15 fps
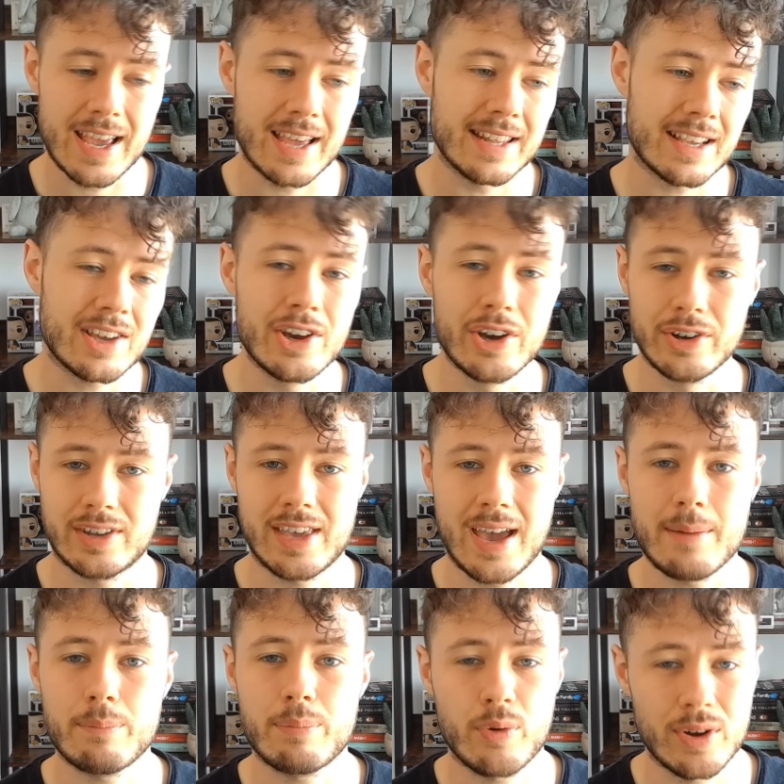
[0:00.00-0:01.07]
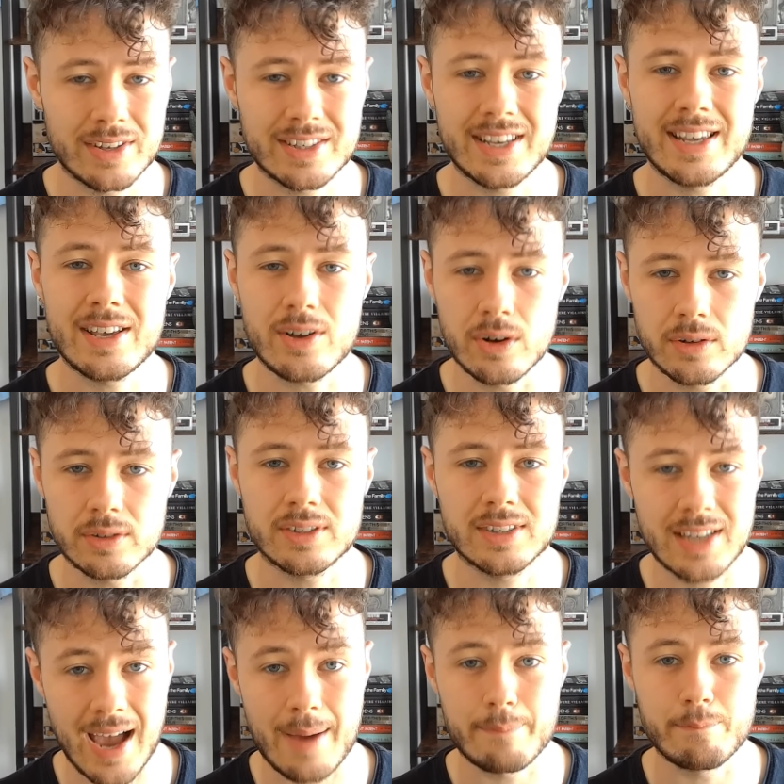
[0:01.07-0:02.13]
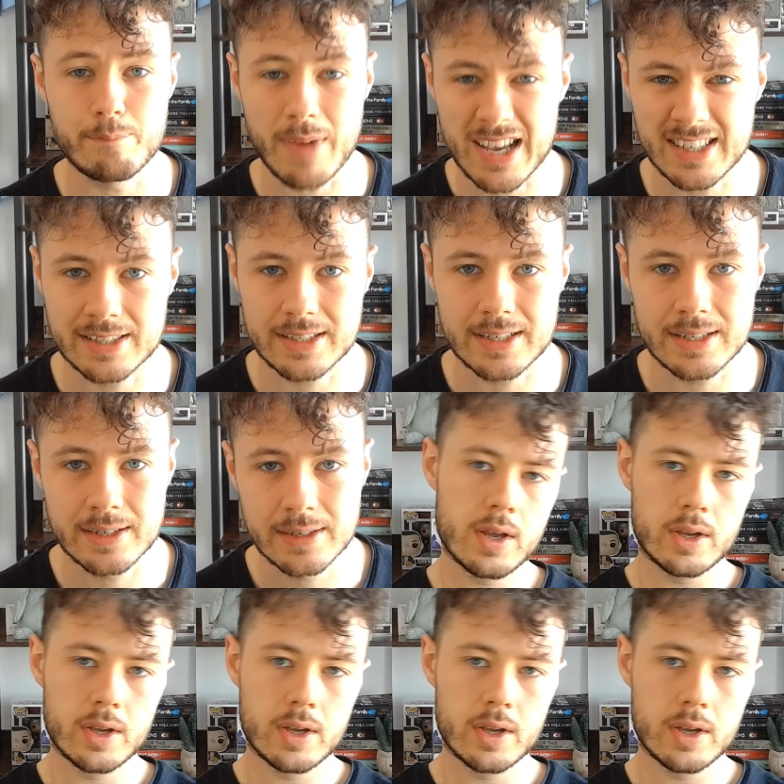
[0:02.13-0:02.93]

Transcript: and it could get pretty goddamn messy.